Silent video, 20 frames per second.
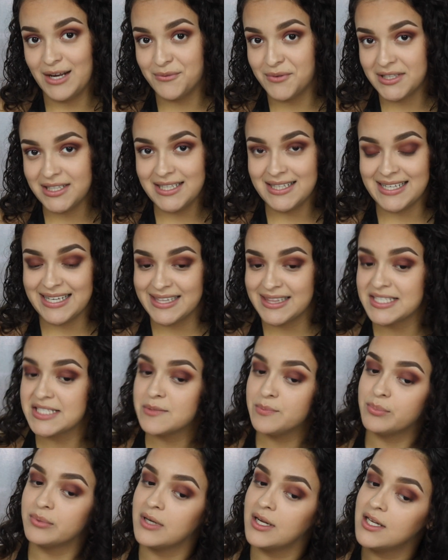I really like this
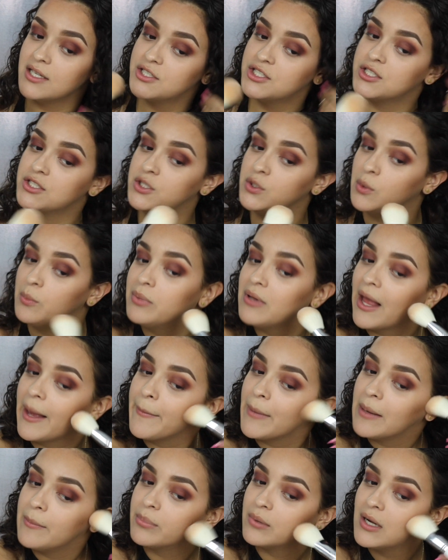brush to apply
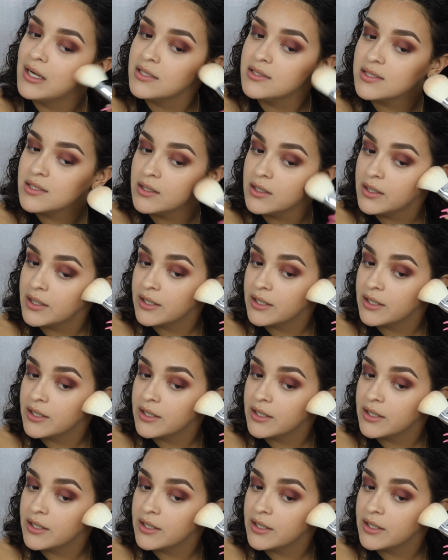my bronzer.